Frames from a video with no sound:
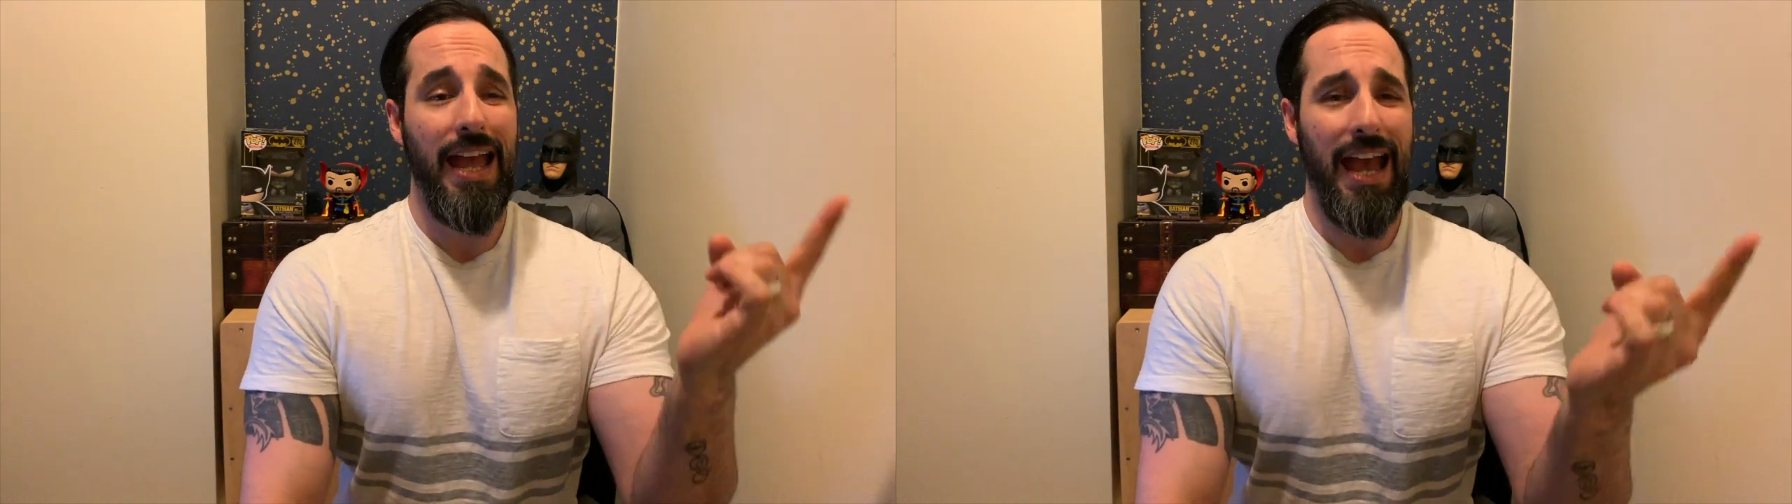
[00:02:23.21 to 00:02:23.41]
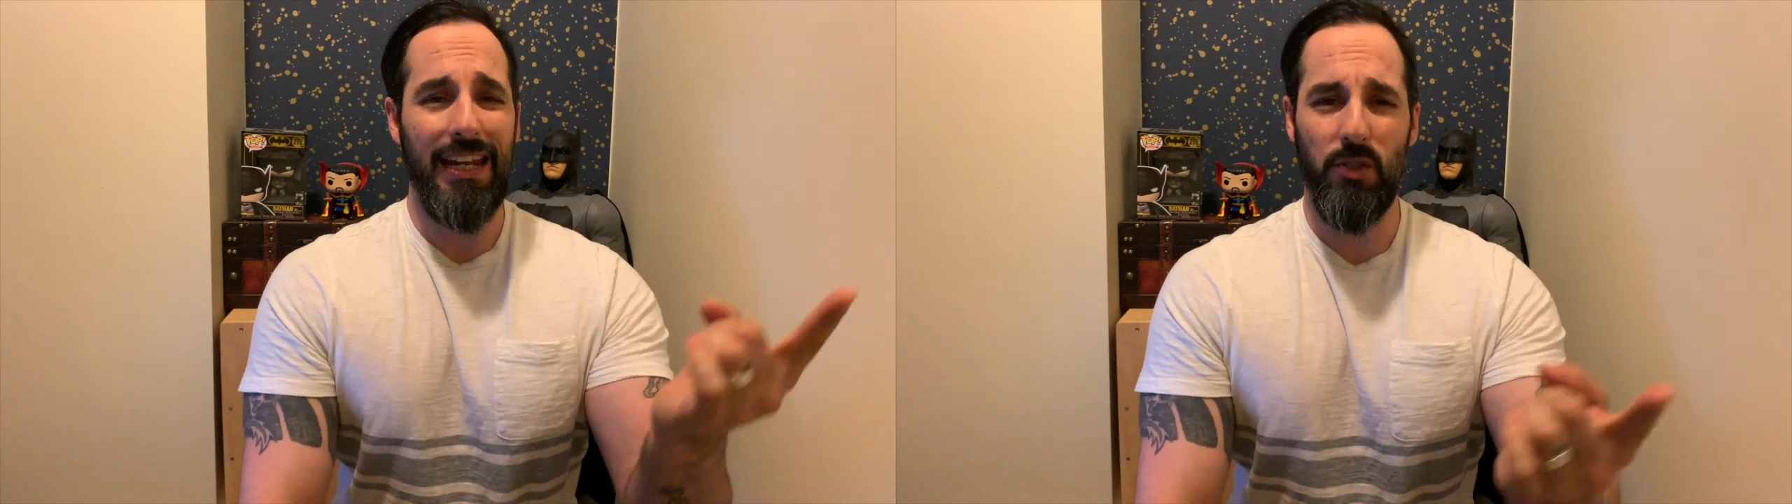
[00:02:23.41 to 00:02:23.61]

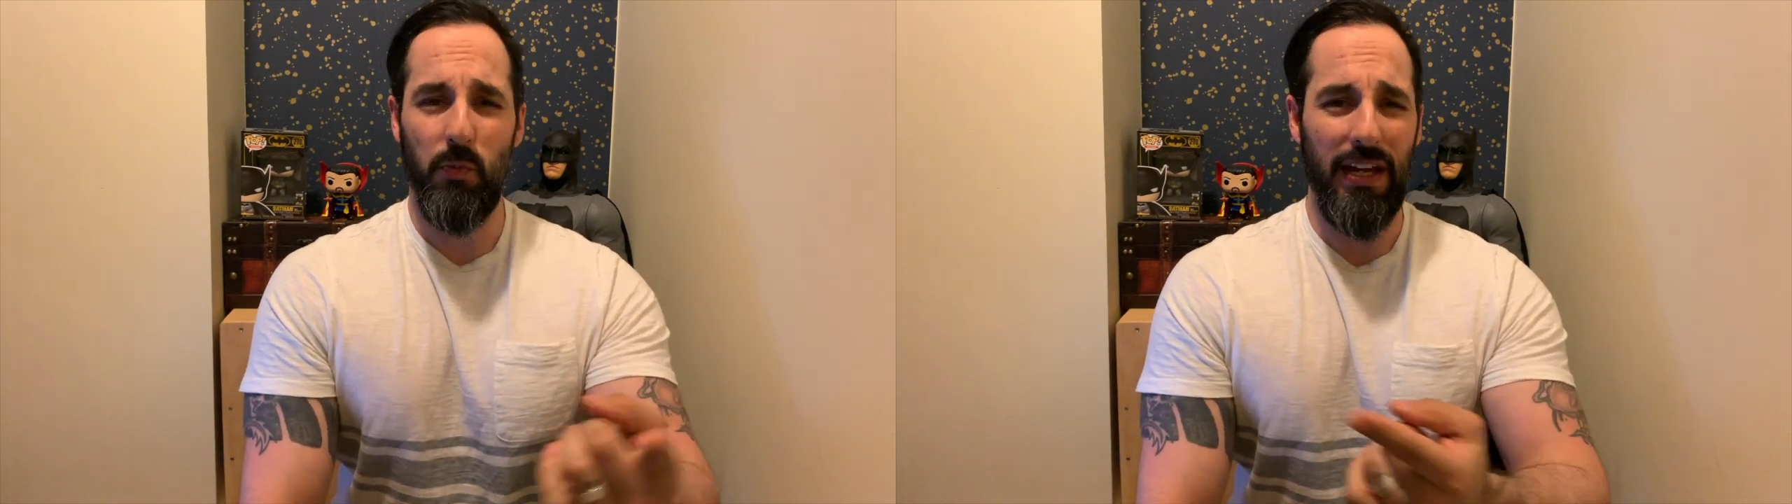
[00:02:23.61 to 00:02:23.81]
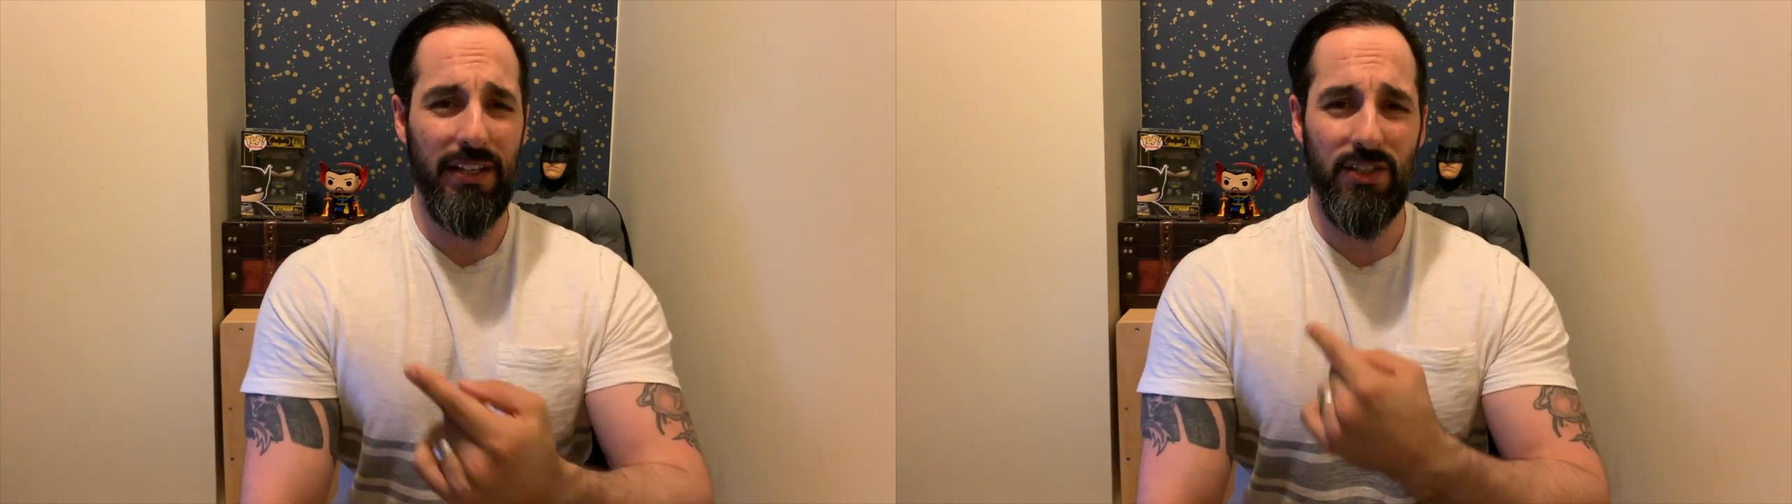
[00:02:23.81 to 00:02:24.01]
and
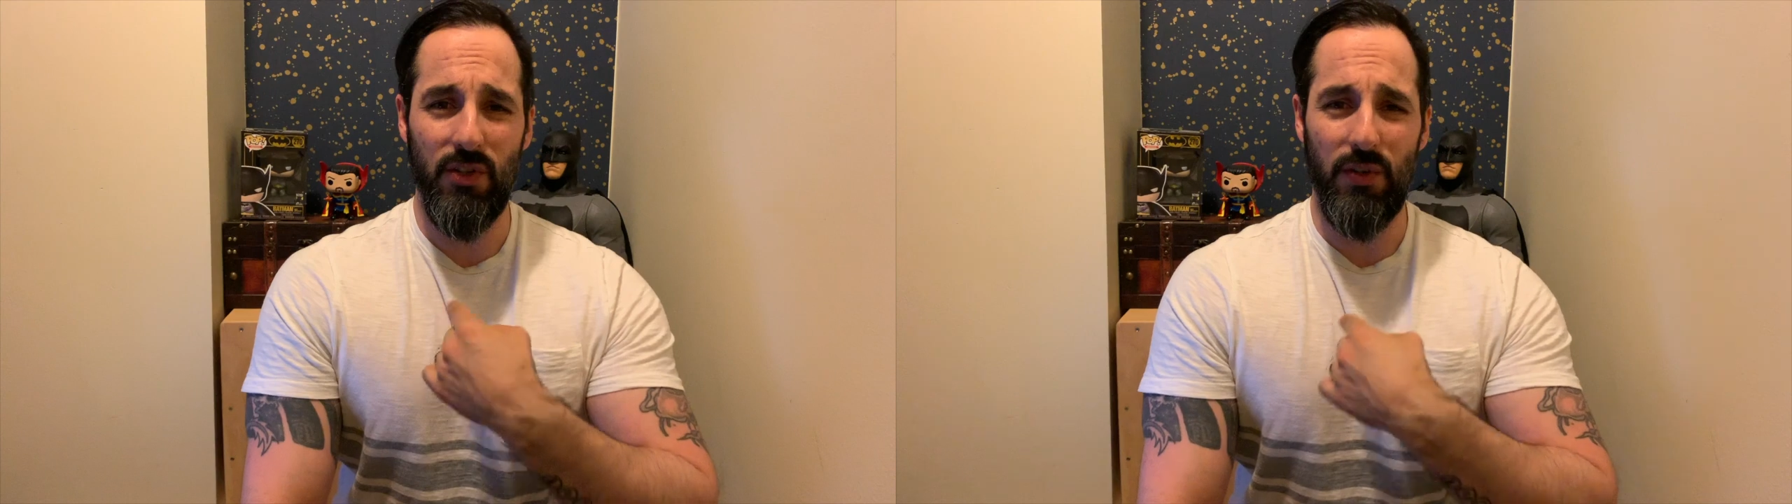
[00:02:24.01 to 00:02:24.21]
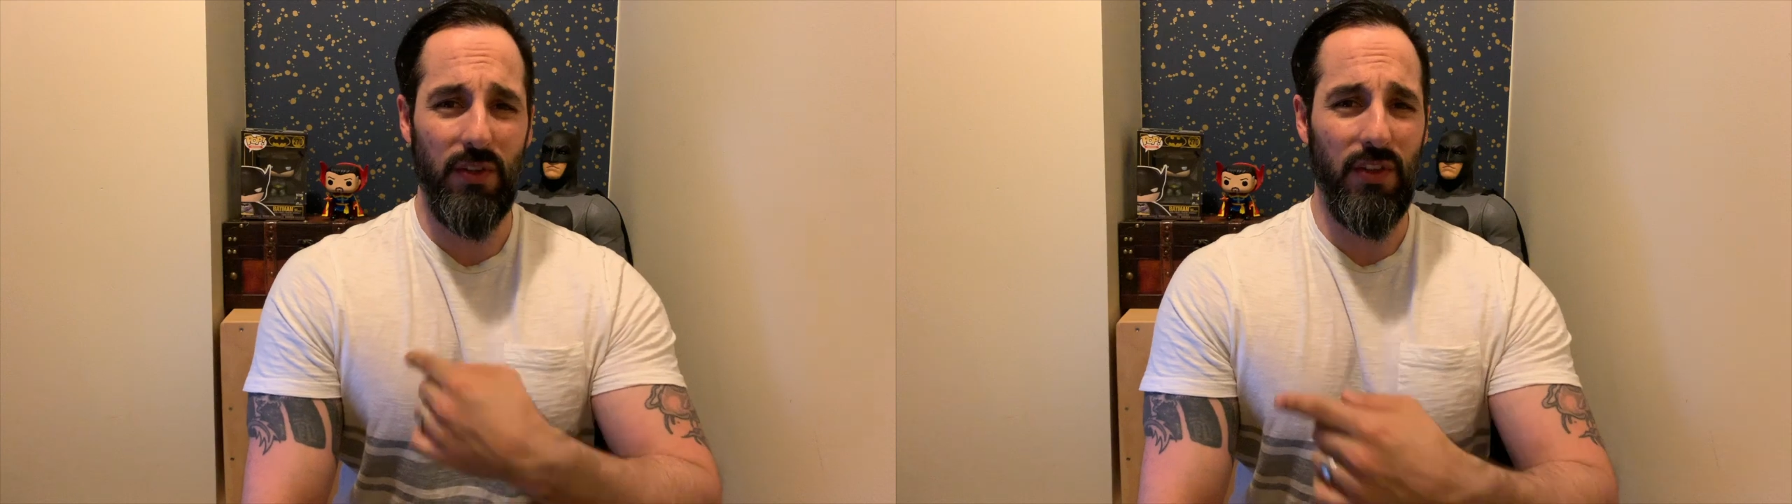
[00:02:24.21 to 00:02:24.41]
explain
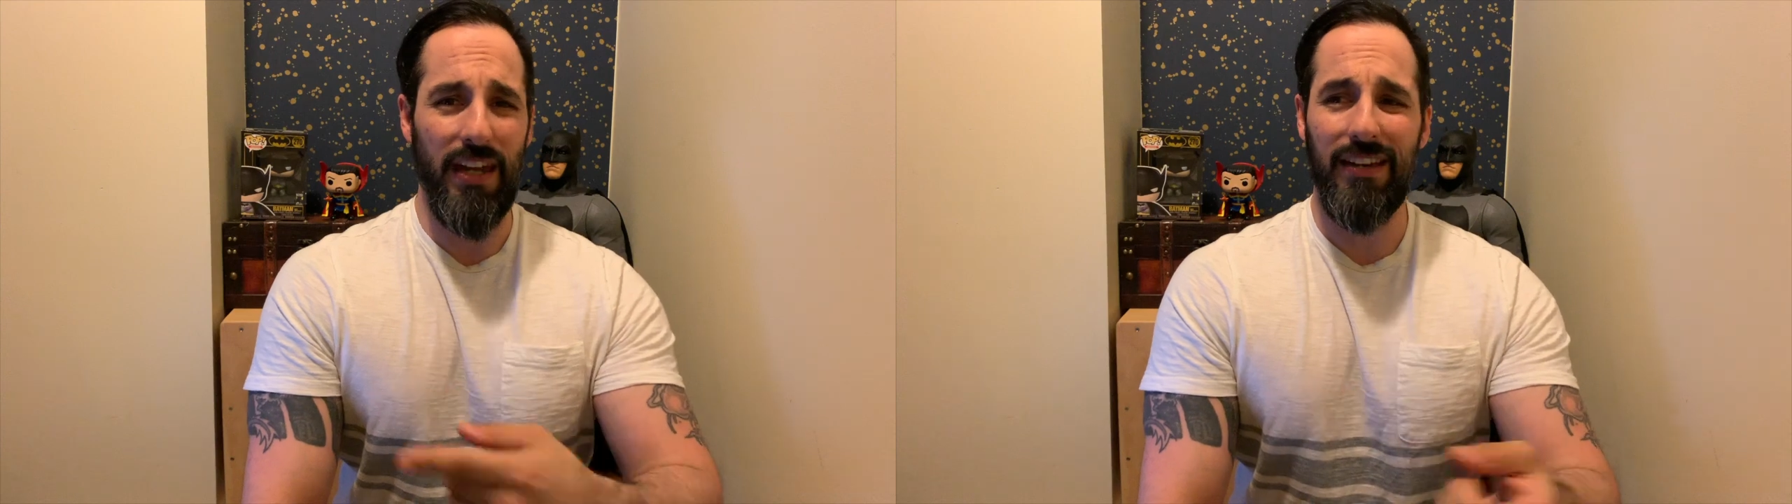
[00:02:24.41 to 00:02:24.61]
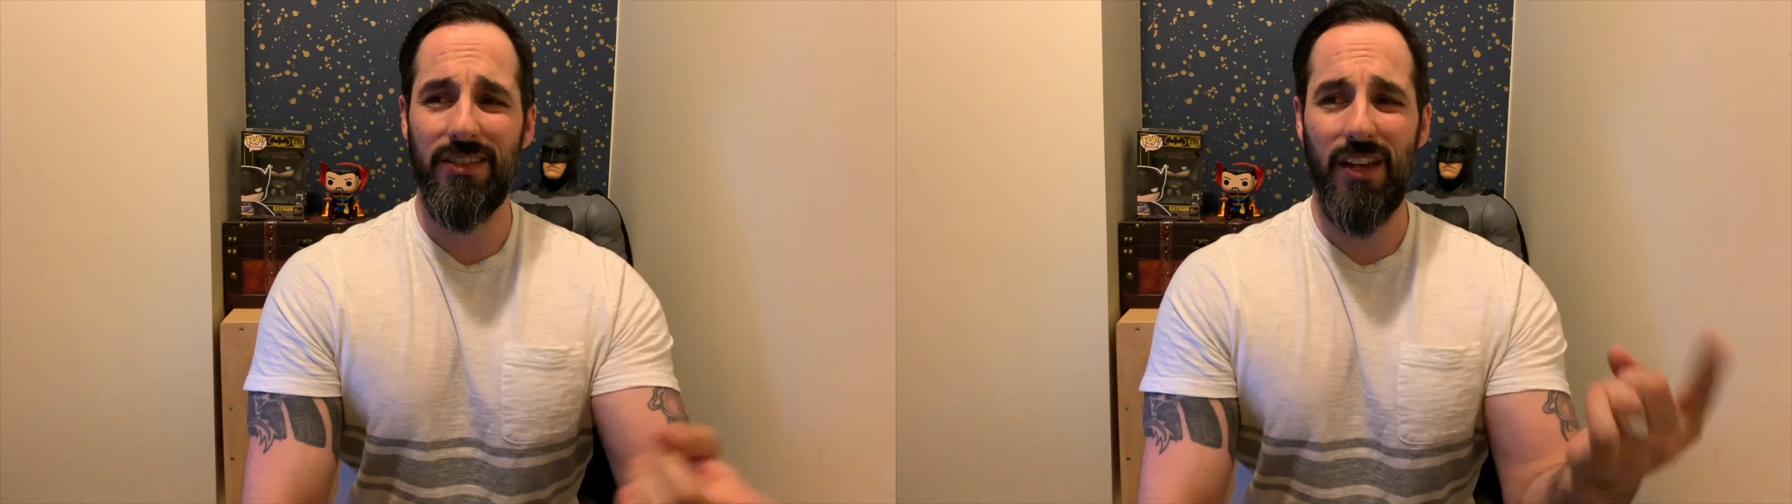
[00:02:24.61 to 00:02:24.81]
certain
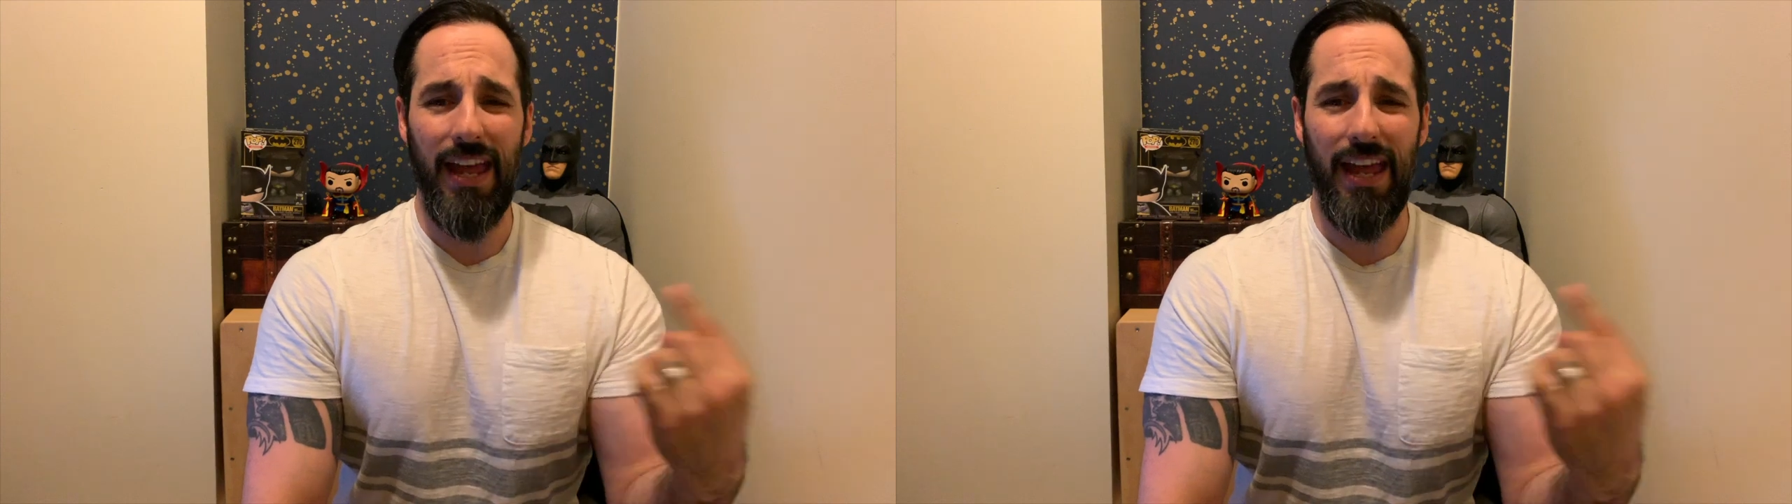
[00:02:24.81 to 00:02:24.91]
things,